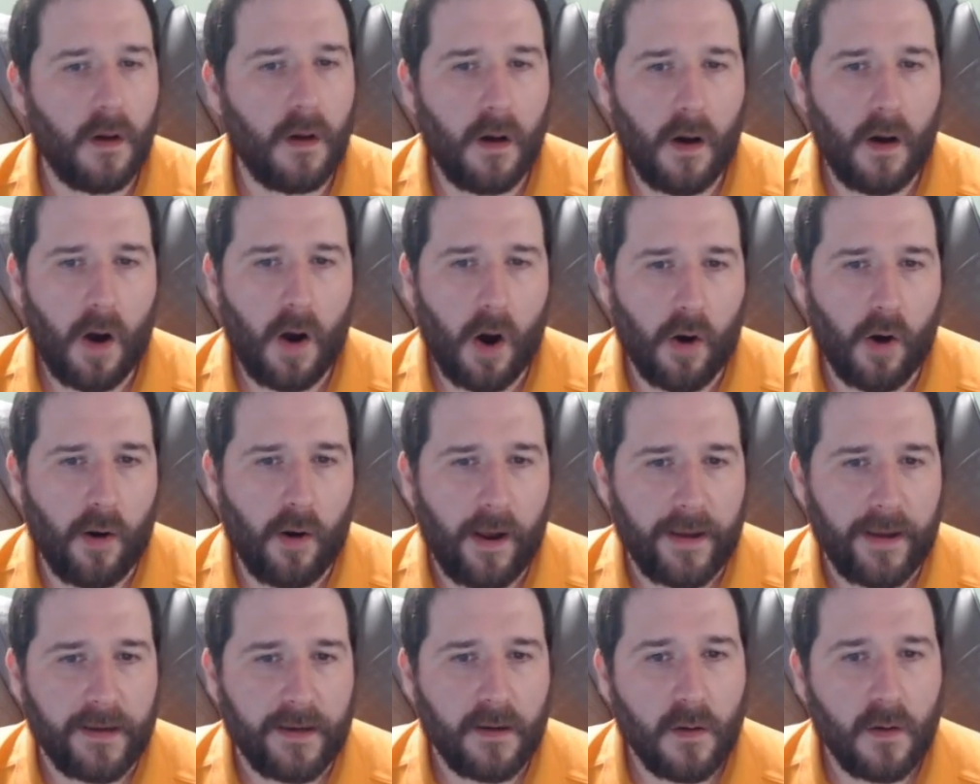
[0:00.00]
All
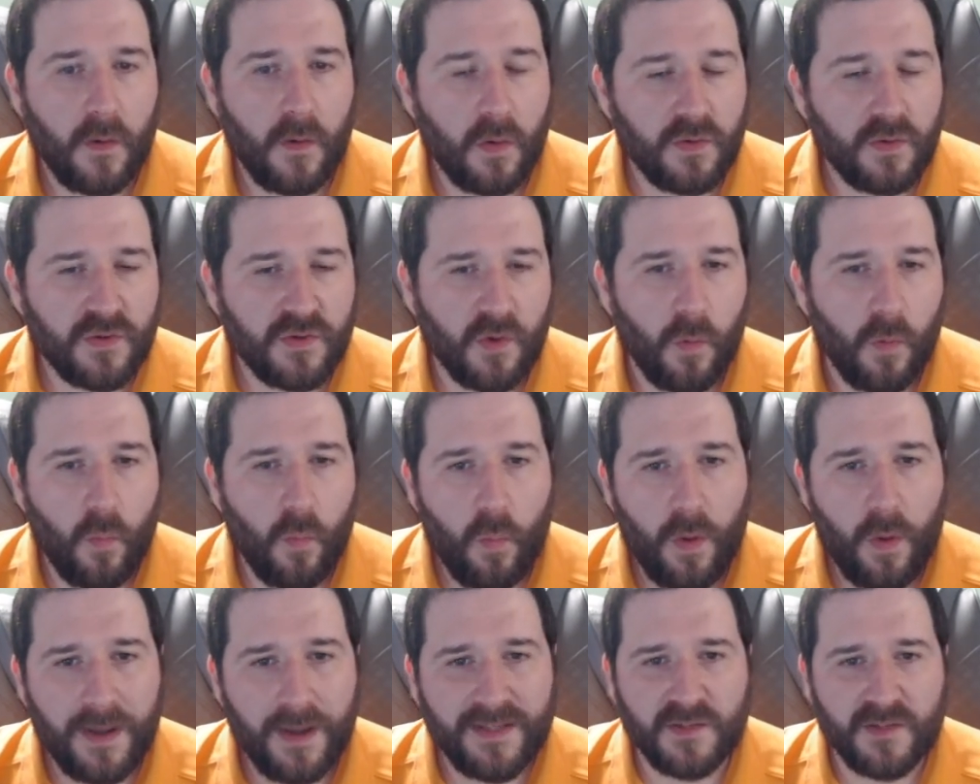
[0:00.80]
right, so
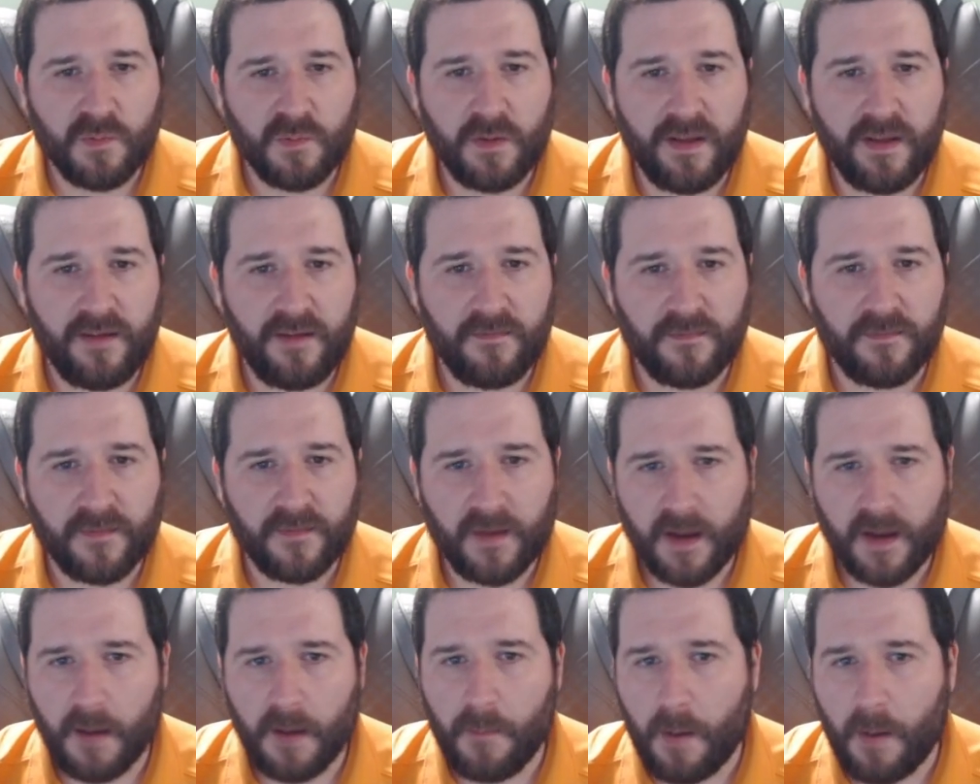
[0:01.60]
once
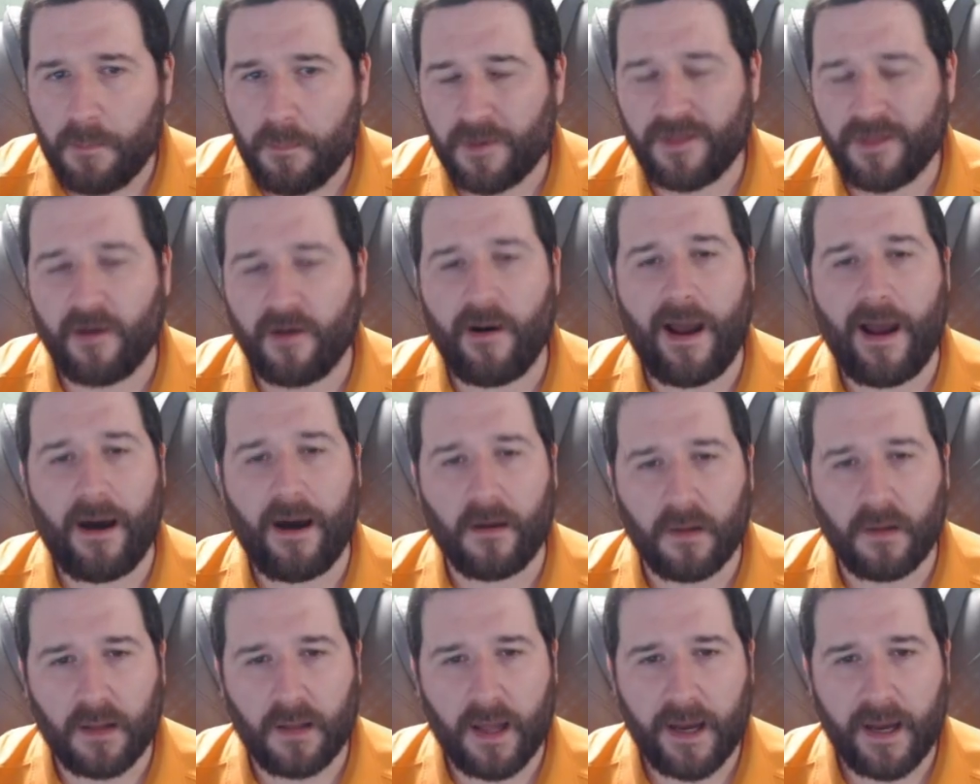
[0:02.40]
we've come up with our
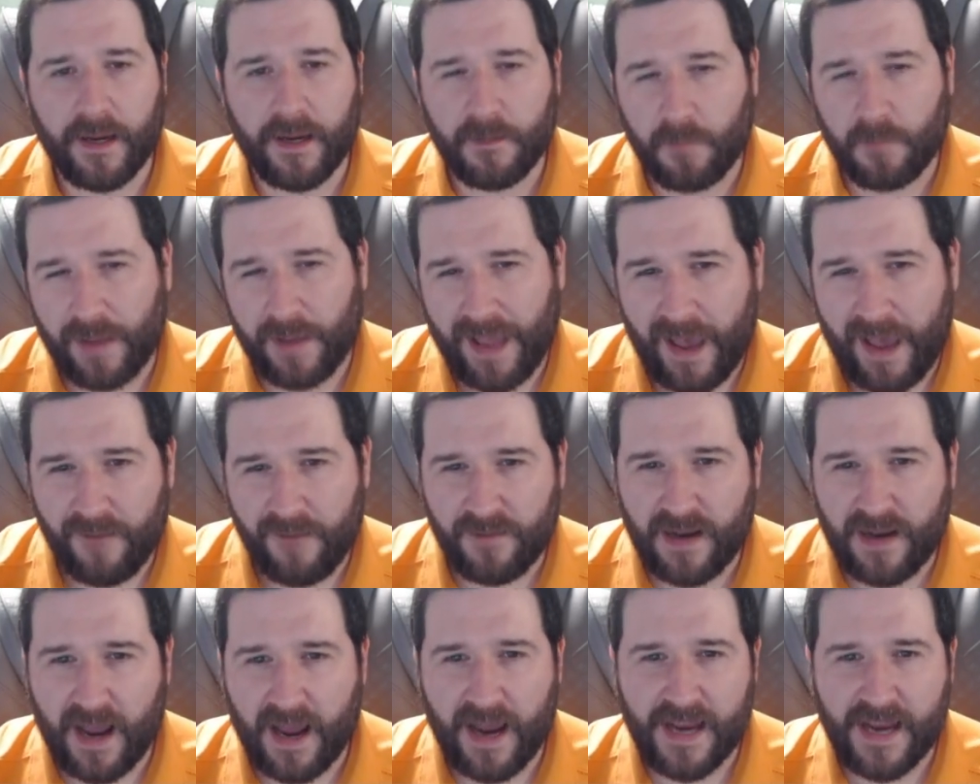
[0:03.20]
outline, we
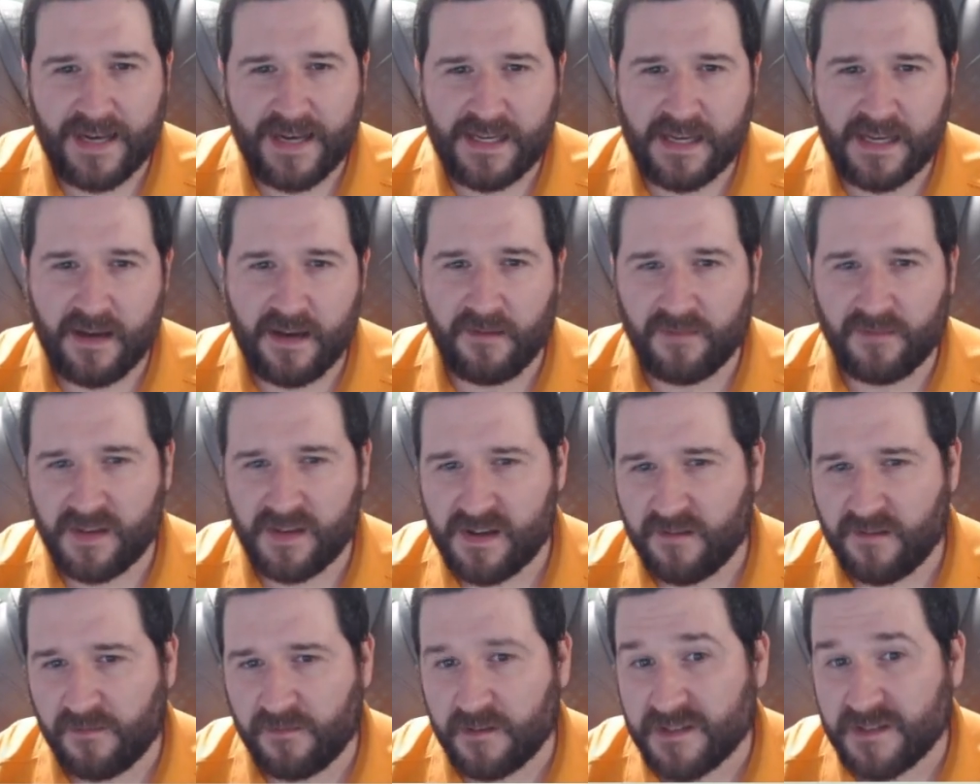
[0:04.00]
have an idea of the
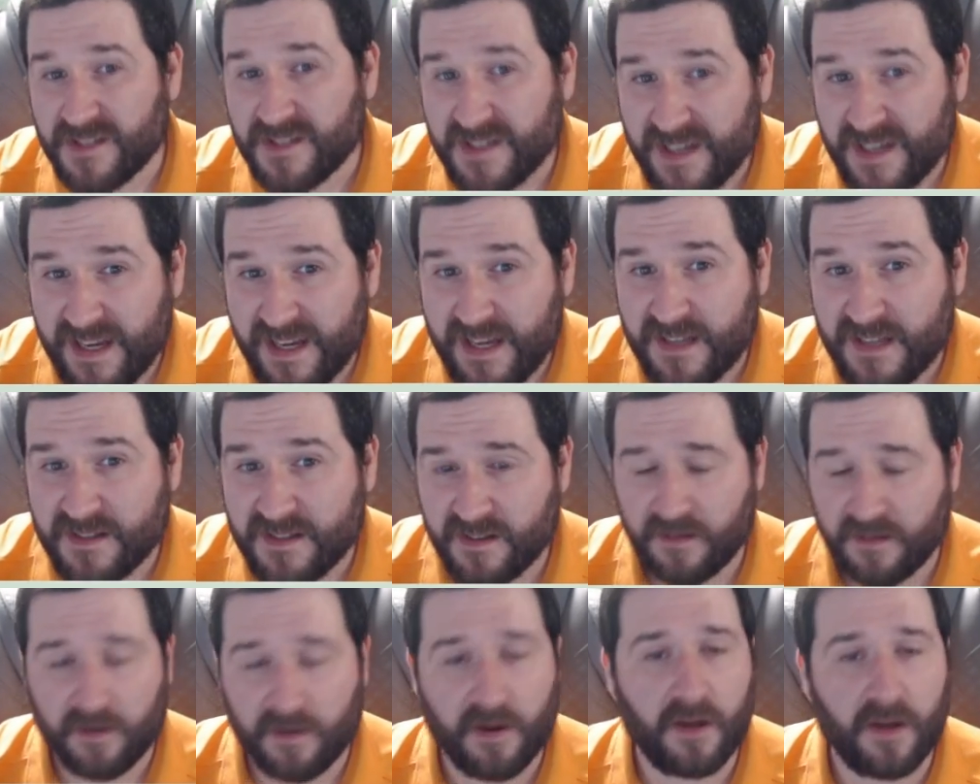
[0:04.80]
different
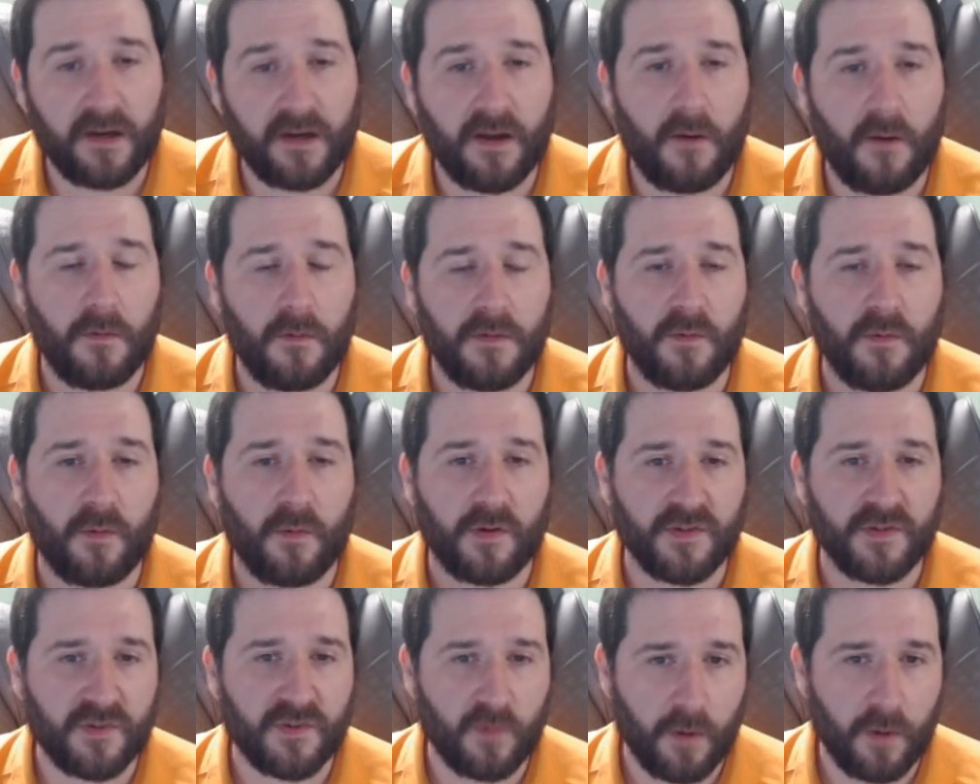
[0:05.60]
scenes that are going to go into
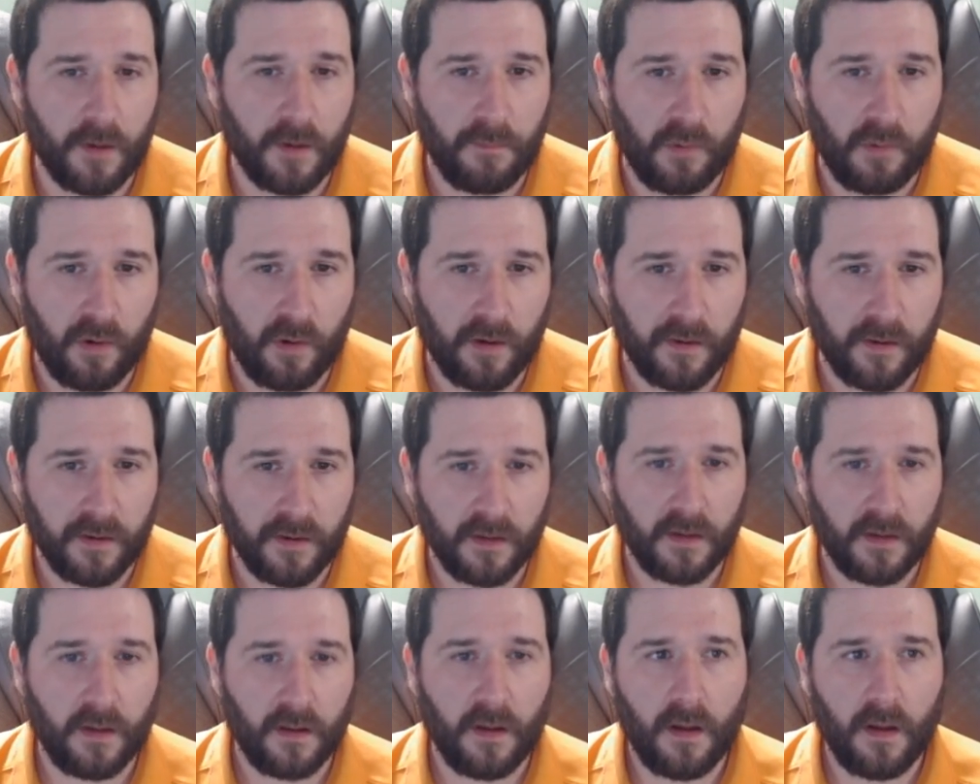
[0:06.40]
our
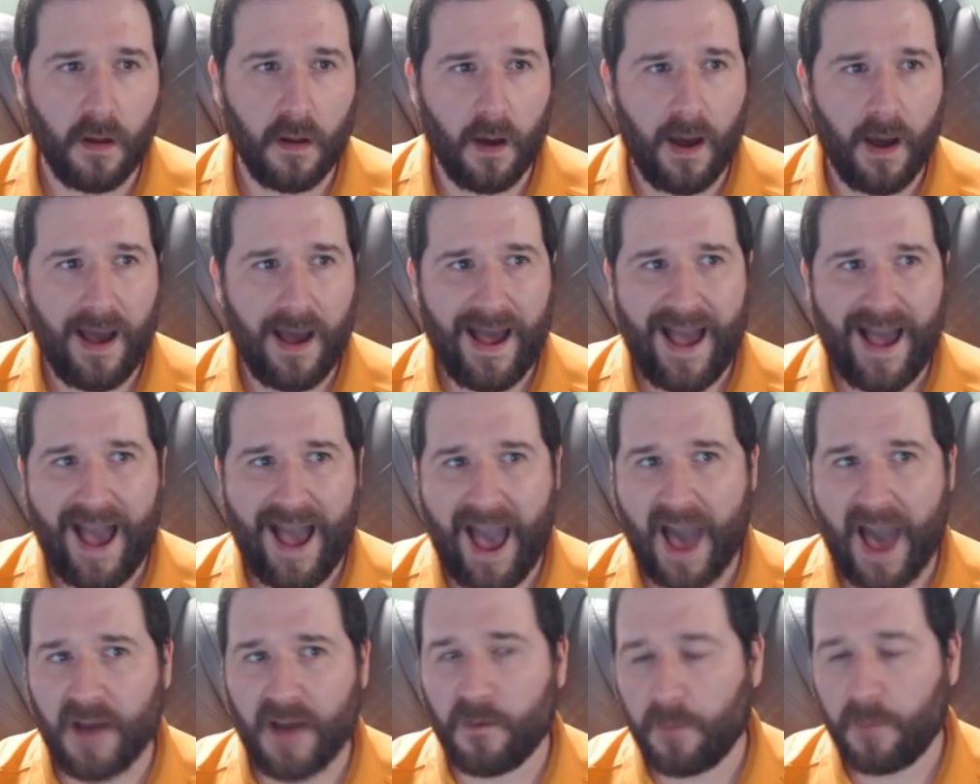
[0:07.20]
storyboard.
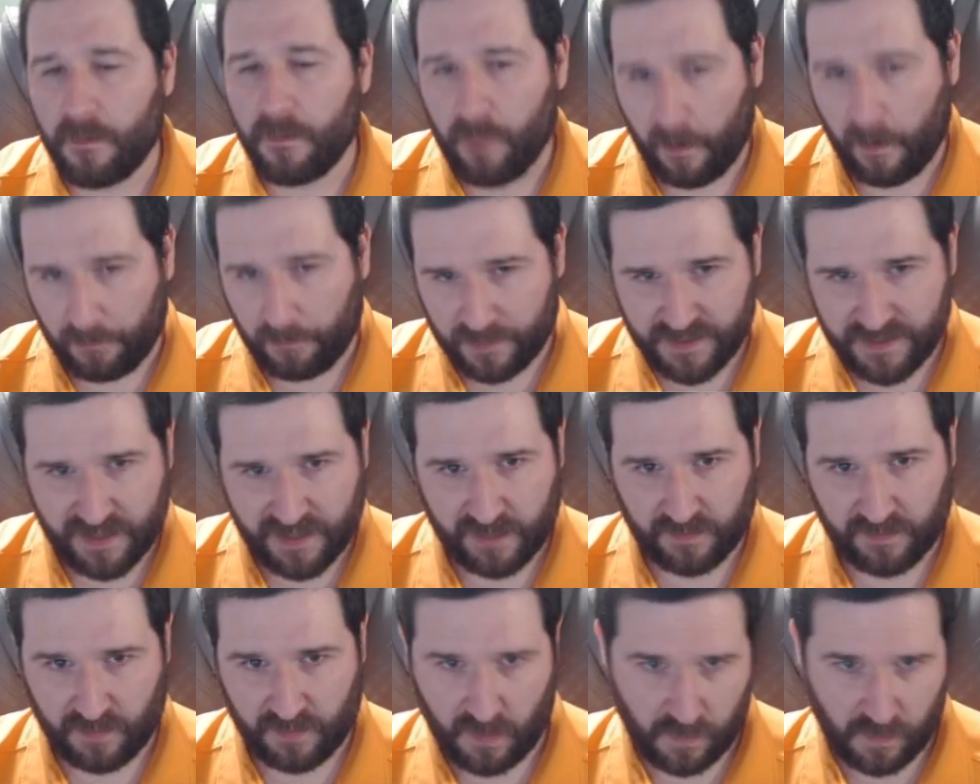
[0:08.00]
How do we
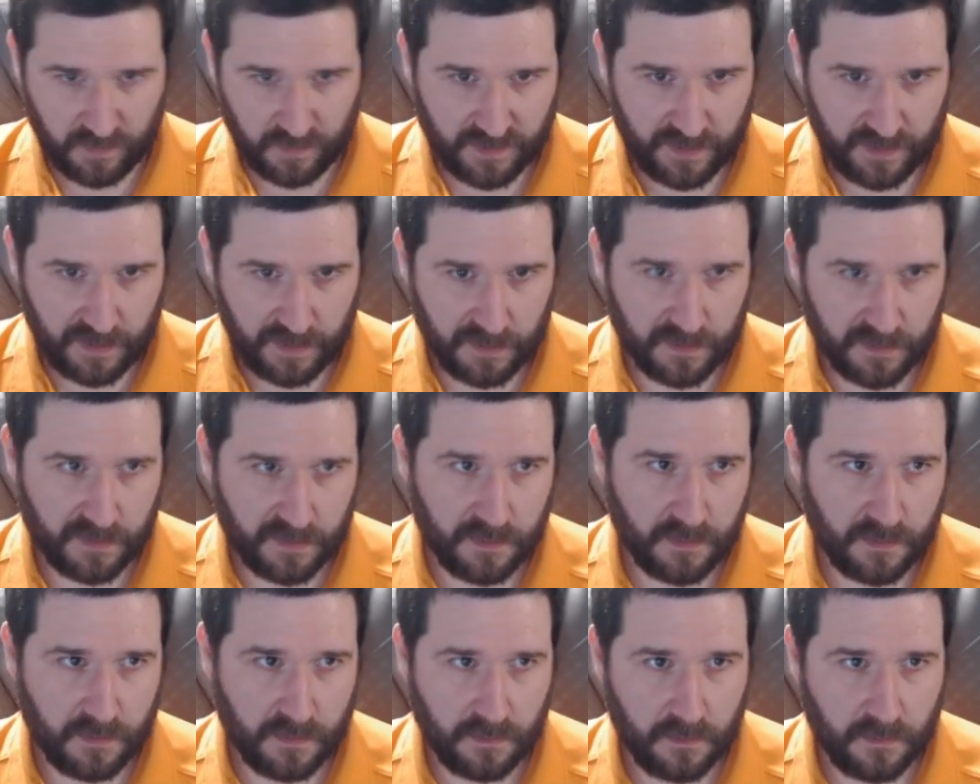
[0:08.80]
represent those
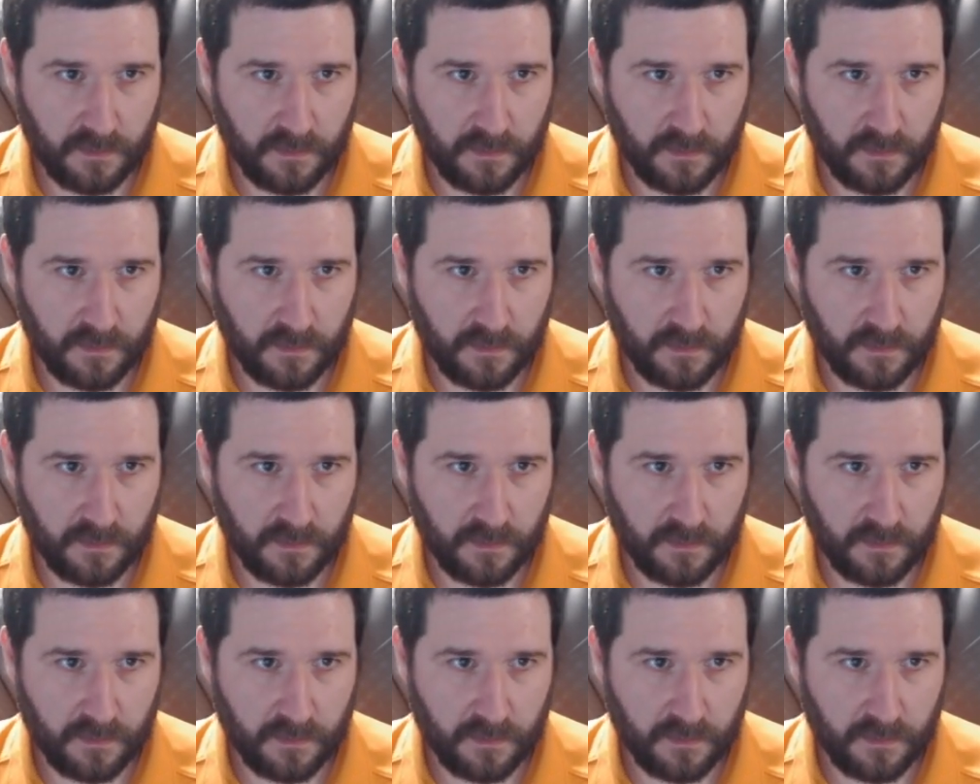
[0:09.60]
scenes?